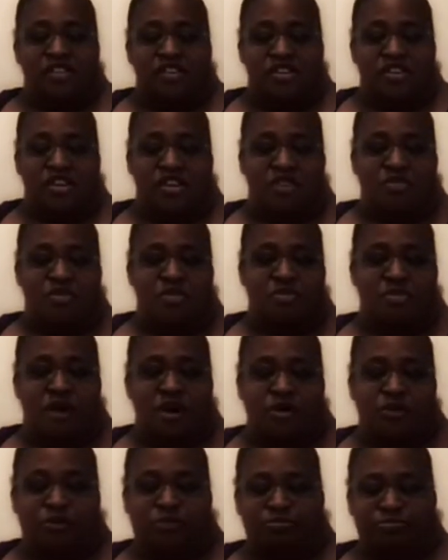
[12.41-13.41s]
Cooking with
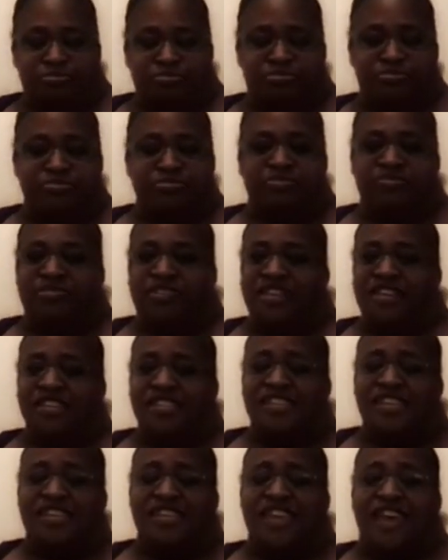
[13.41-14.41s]
Mo.
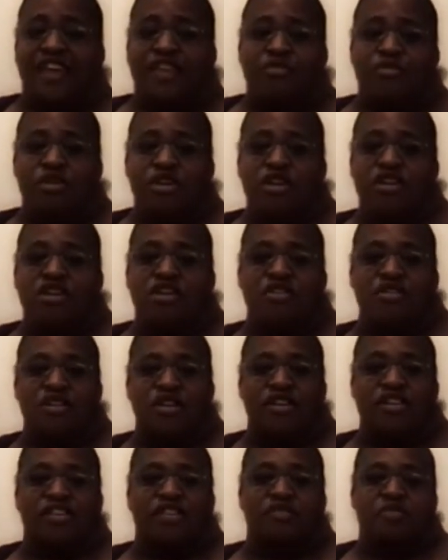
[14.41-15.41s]
Today we're
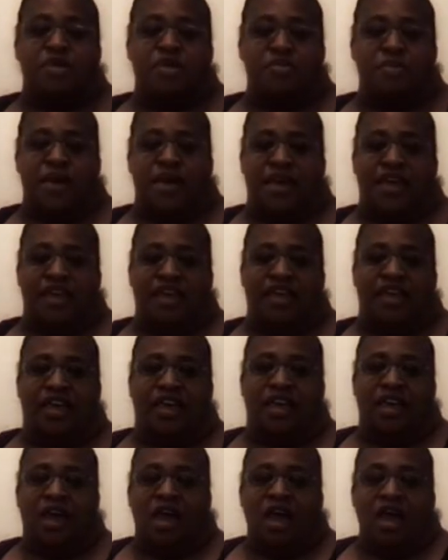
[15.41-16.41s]
going to be
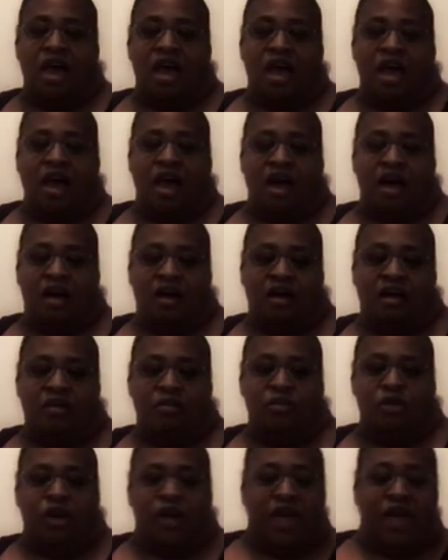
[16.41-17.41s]
making
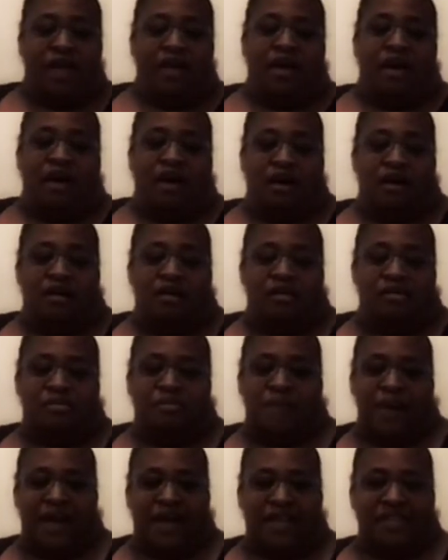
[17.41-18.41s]
um, what I
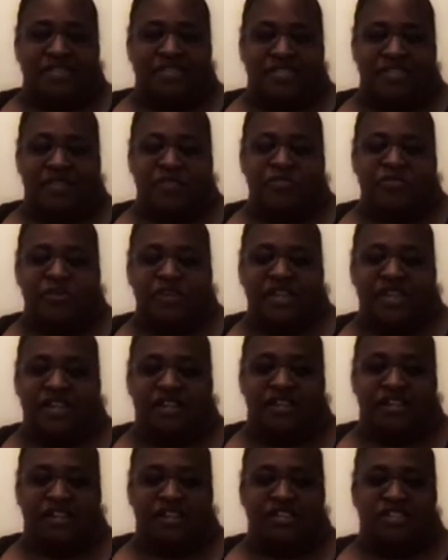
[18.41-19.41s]
call my Simply
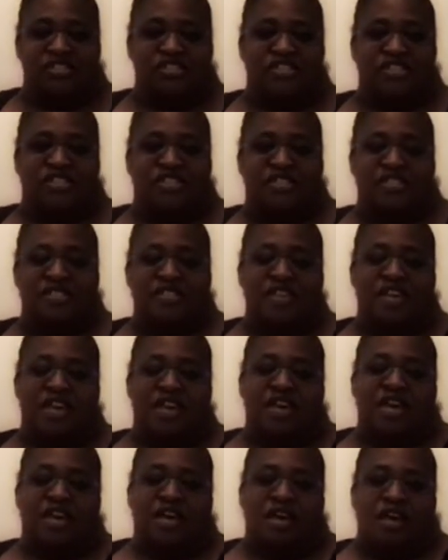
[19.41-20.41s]
Delicious
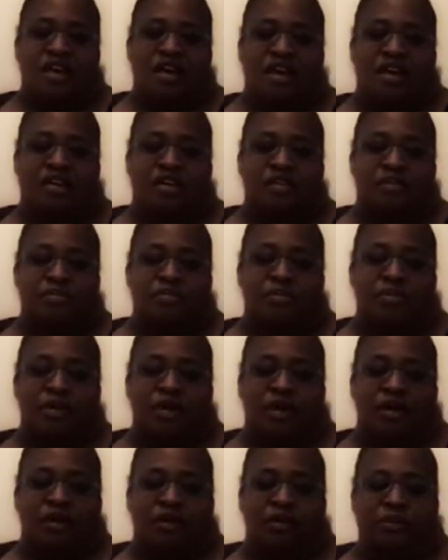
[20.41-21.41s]

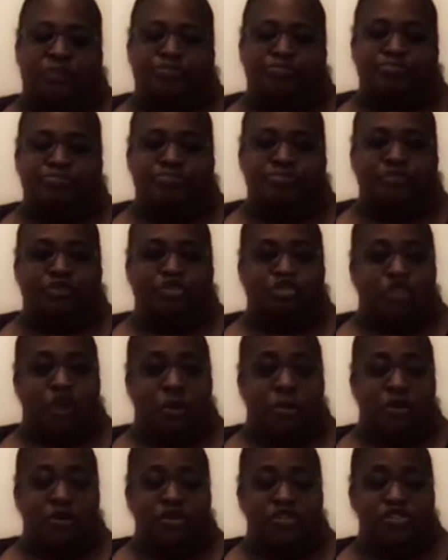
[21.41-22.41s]
um,
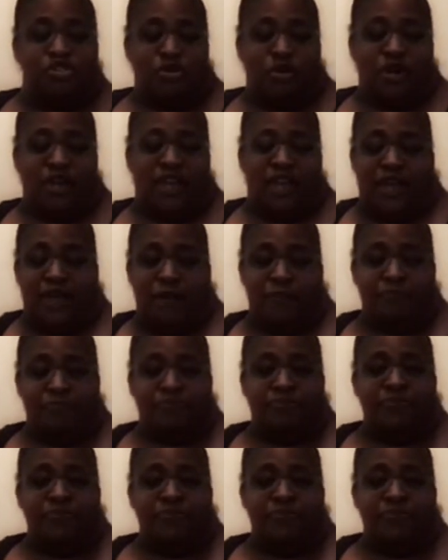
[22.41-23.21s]
Strawberry Shortcake.